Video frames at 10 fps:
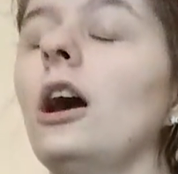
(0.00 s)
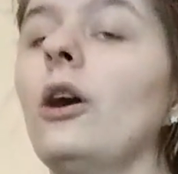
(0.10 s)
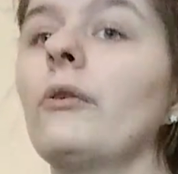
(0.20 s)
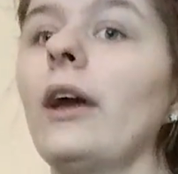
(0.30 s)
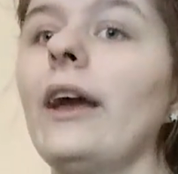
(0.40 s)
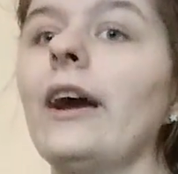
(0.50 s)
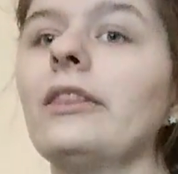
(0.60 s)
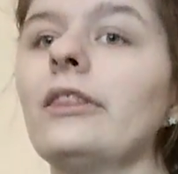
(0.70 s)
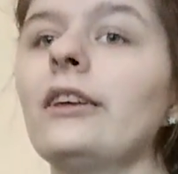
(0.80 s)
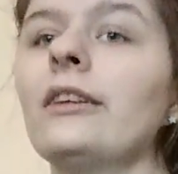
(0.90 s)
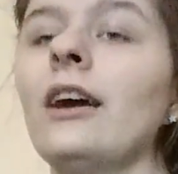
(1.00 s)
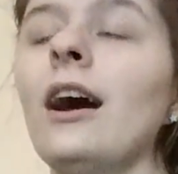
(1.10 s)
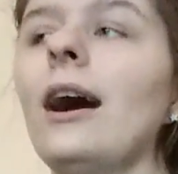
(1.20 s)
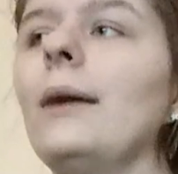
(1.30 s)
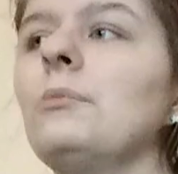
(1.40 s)
Okay,
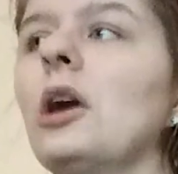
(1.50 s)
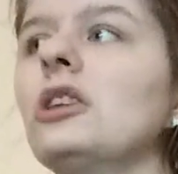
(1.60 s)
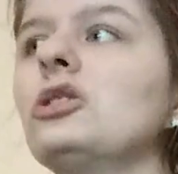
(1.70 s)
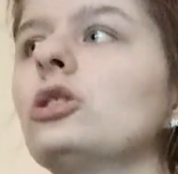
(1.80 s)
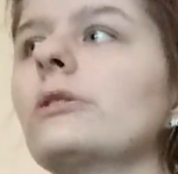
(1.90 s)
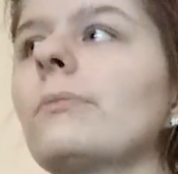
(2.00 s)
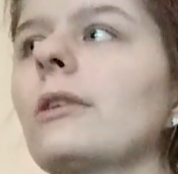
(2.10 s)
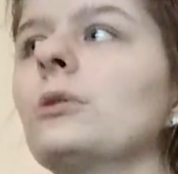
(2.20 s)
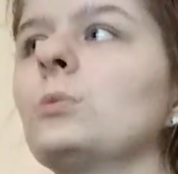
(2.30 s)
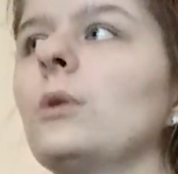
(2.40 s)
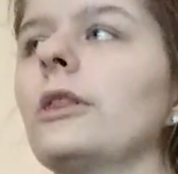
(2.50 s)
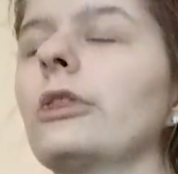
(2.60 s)
I'm not sure if this was